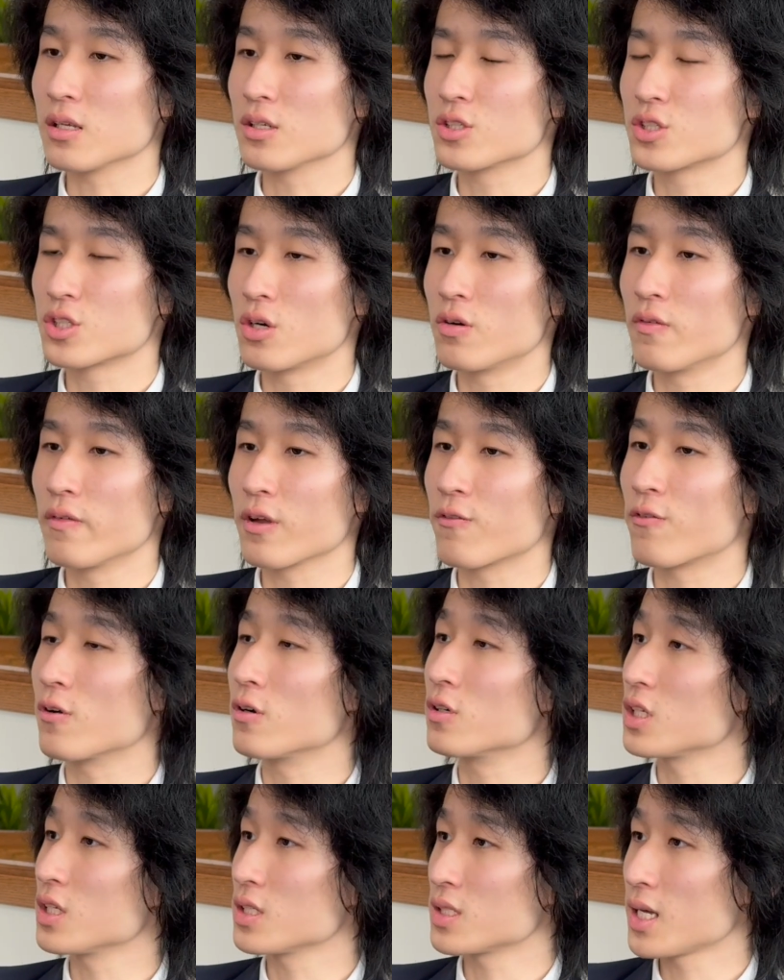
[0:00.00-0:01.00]
serving
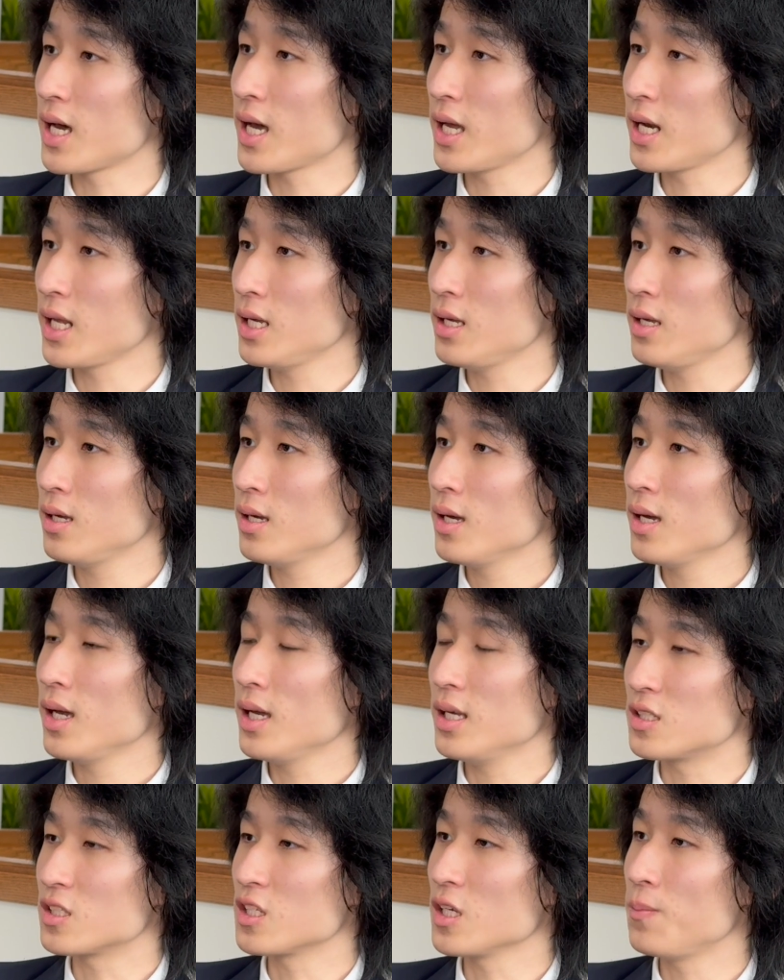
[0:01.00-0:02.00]
for society
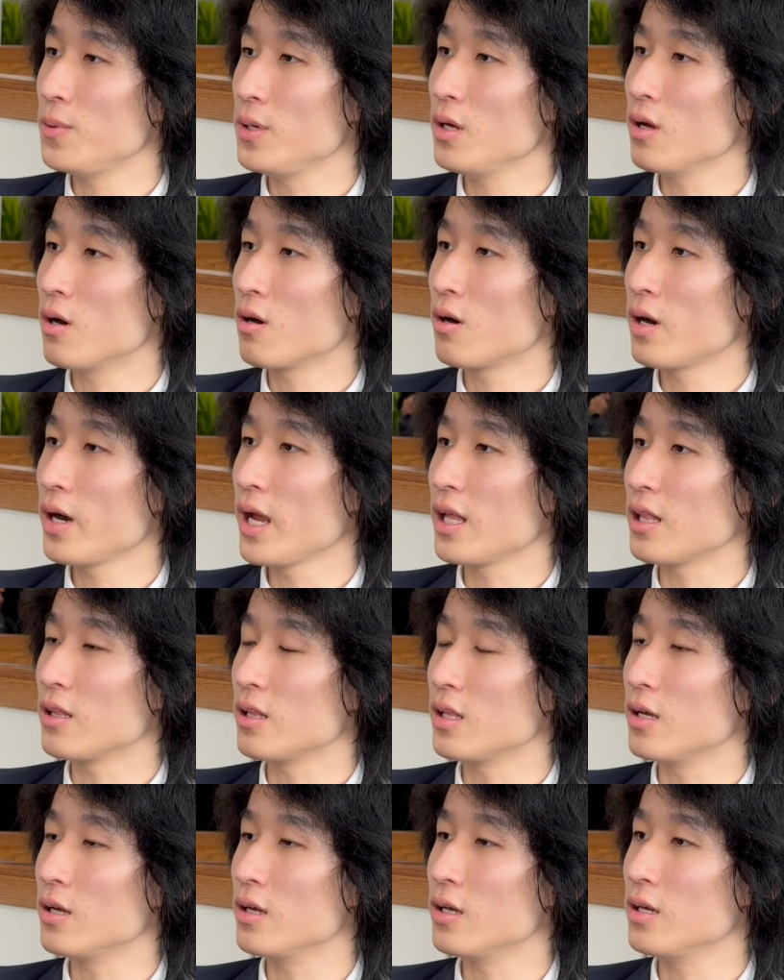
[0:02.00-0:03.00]
in CPR
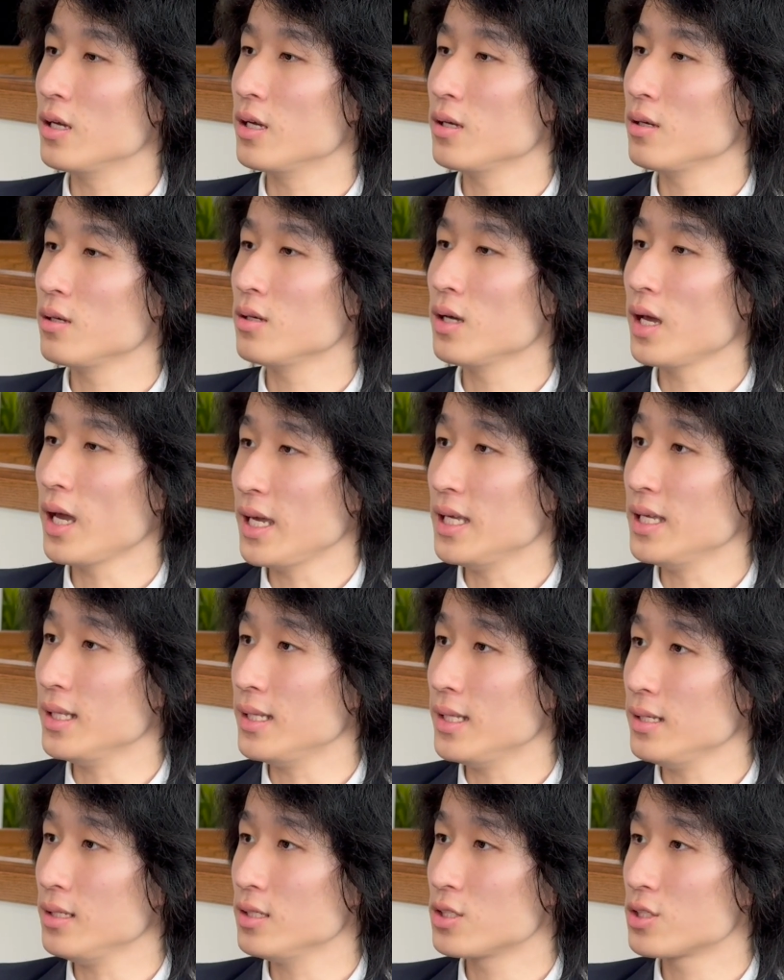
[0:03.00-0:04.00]
and
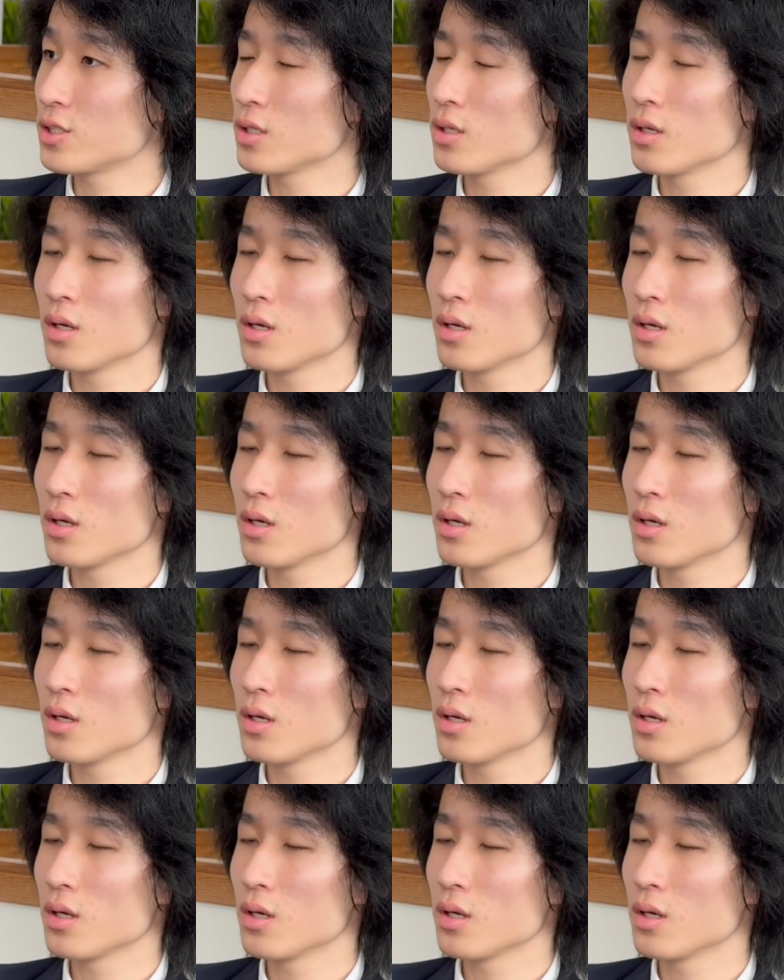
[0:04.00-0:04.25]
AEDs.